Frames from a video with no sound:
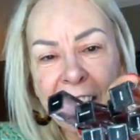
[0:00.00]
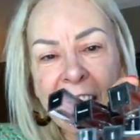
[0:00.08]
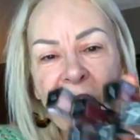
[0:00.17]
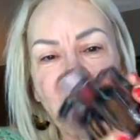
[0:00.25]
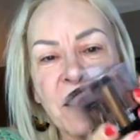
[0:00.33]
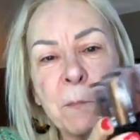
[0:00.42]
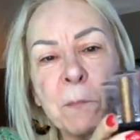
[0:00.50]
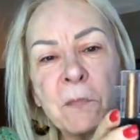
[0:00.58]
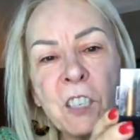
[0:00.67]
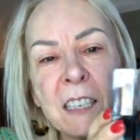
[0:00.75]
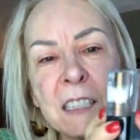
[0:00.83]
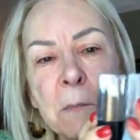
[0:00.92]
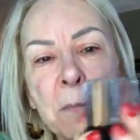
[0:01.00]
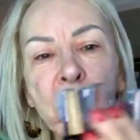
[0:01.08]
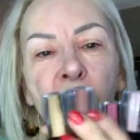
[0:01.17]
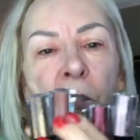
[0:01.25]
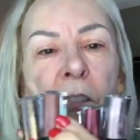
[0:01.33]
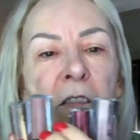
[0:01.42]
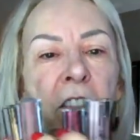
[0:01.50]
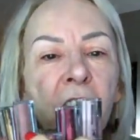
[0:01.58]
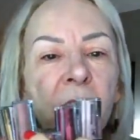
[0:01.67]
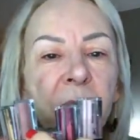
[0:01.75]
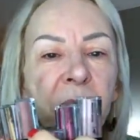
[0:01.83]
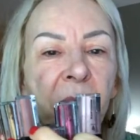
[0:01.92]
They are just
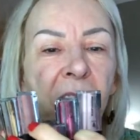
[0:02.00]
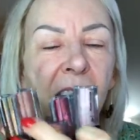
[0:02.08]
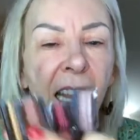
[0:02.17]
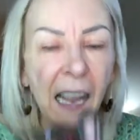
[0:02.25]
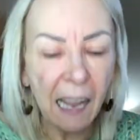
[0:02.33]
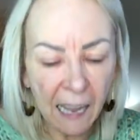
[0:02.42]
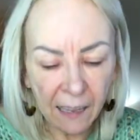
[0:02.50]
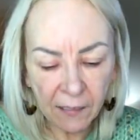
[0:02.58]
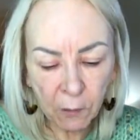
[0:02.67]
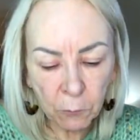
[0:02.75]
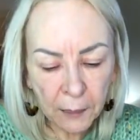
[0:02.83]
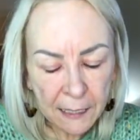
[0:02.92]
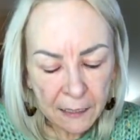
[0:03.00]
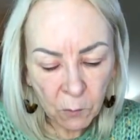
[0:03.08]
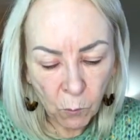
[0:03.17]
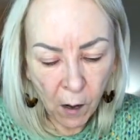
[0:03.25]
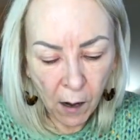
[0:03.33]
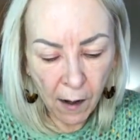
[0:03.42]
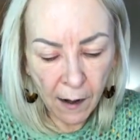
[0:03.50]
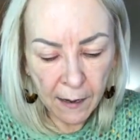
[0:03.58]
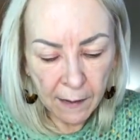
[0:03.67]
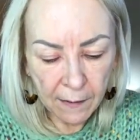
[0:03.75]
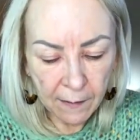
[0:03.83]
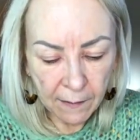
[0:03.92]
beautiful. And the reason
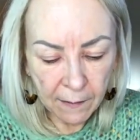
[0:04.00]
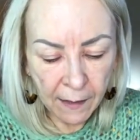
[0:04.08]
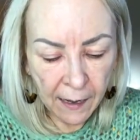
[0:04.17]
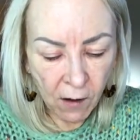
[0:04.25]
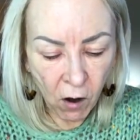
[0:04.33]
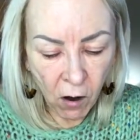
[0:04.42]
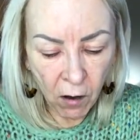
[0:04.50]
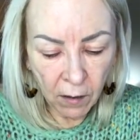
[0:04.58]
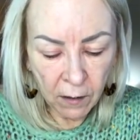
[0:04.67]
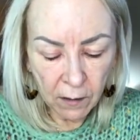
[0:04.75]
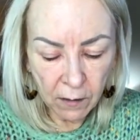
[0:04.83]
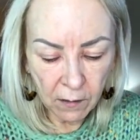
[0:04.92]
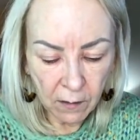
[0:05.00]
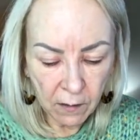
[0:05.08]
why they are